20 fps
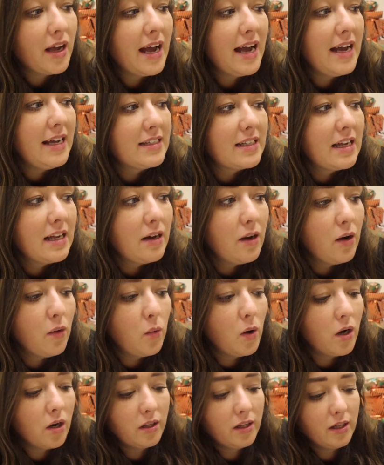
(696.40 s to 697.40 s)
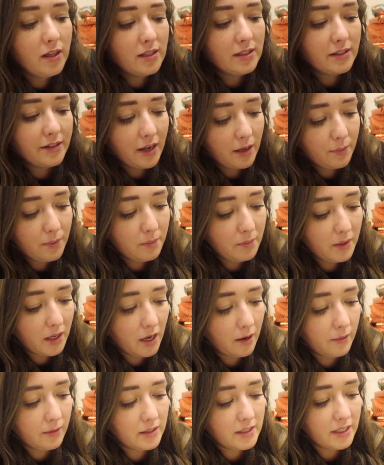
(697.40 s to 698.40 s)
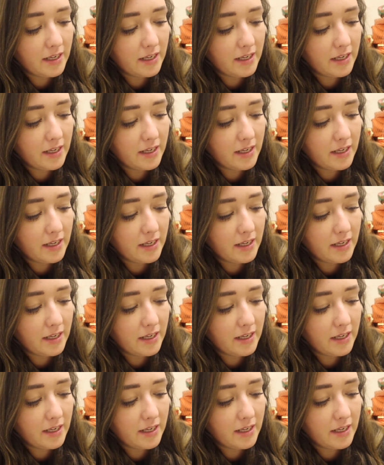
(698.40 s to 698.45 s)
guys, one thing that's keeping me going